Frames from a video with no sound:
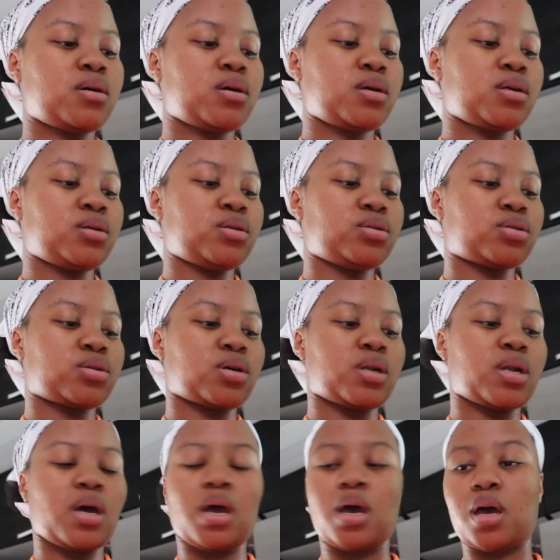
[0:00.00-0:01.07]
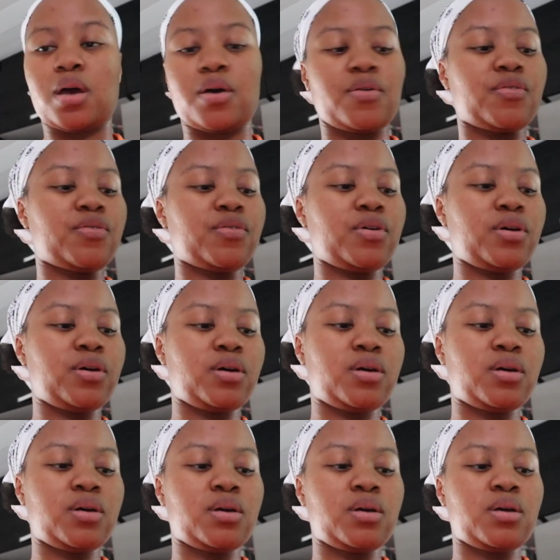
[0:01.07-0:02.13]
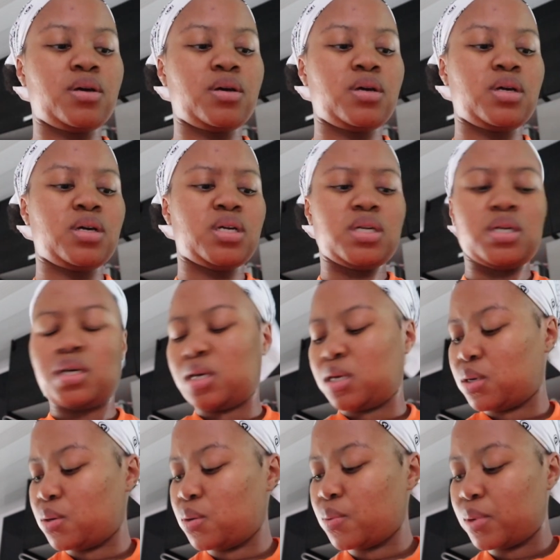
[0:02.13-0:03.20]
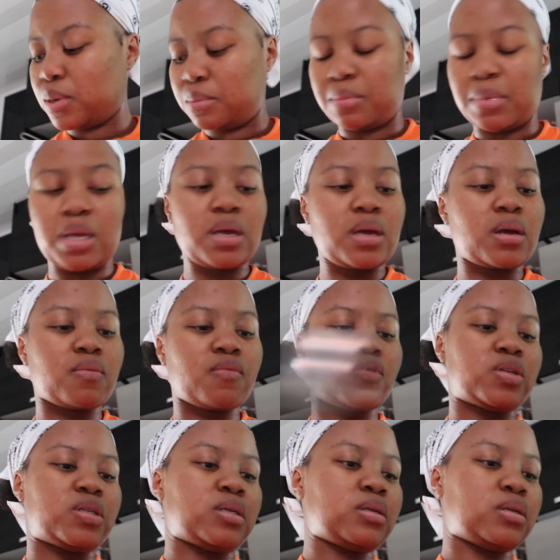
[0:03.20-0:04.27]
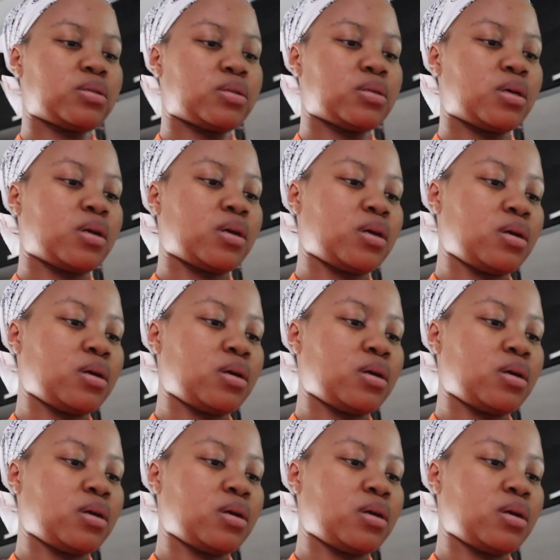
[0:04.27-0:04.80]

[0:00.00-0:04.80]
he's gonna have, I don't know what I'm making him for dinner today.